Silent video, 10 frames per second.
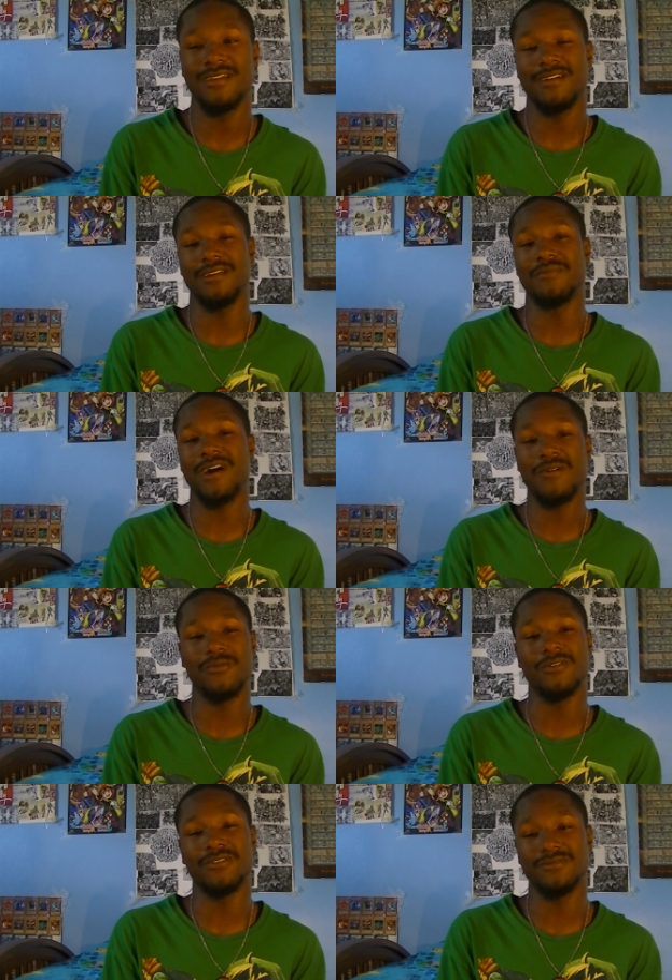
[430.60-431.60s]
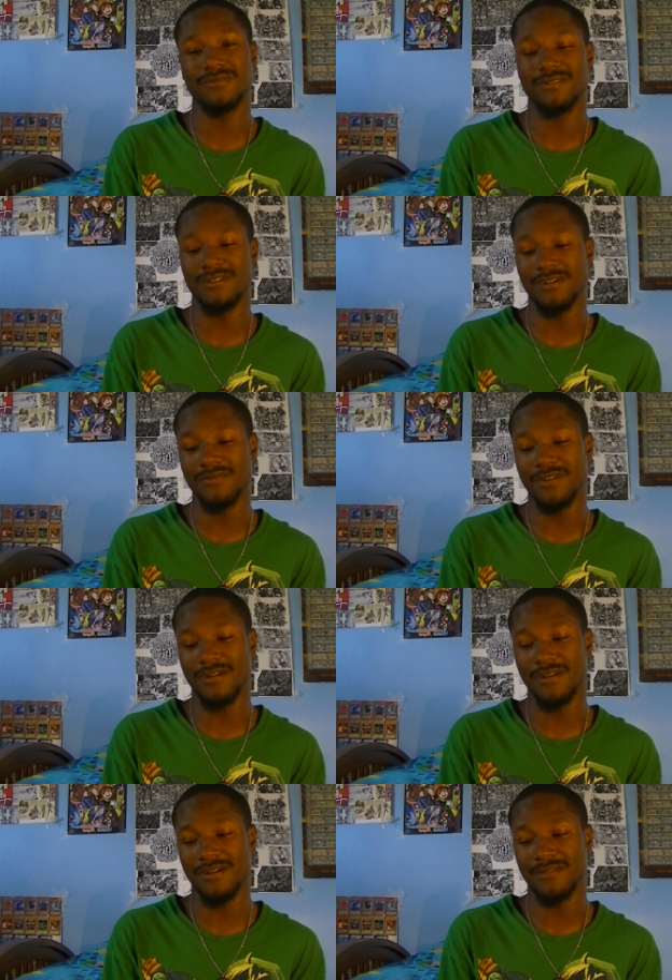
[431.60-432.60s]
in my world of
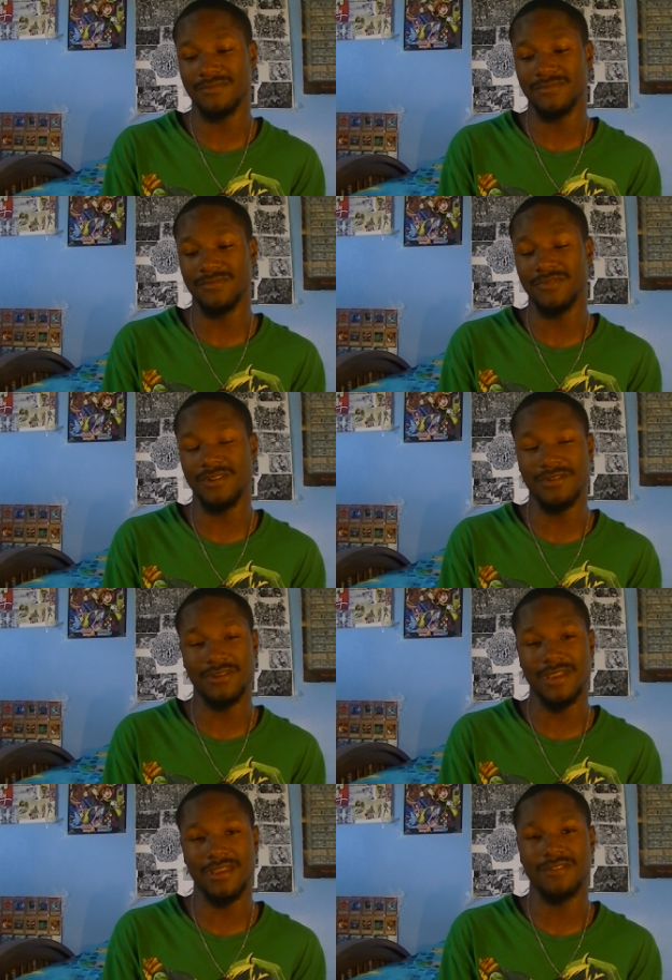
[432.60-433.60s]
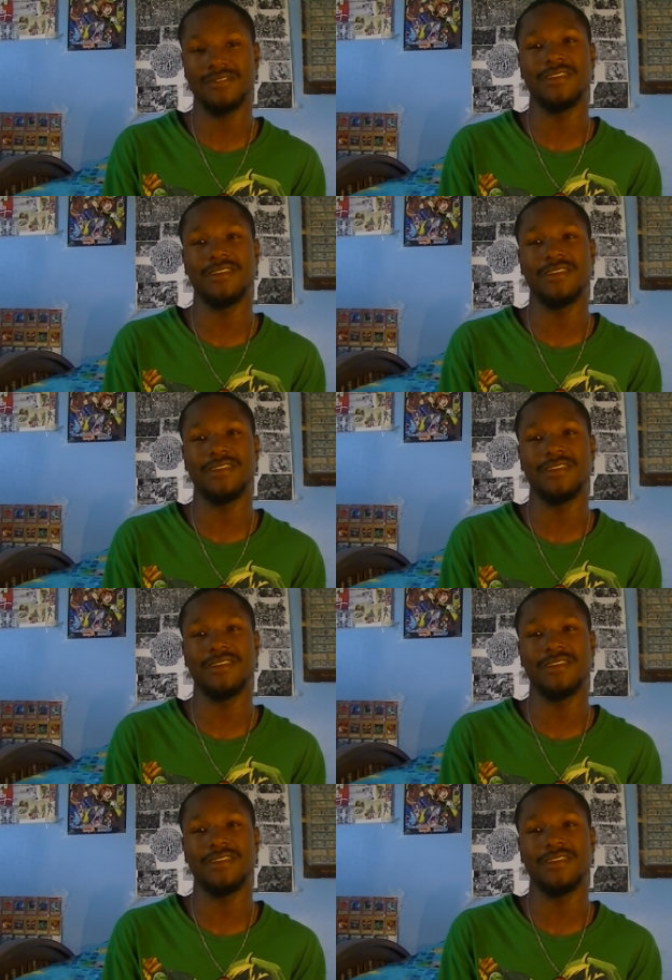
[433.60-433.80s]
uh, video games.